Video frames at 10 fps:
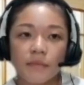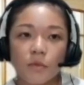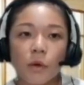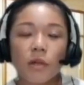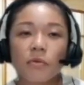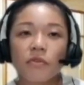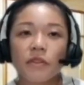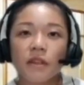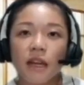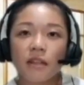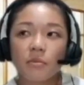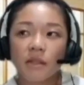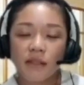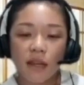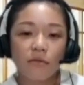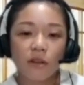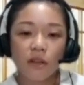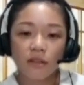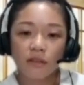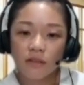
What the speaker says: What would it feel like to be set free?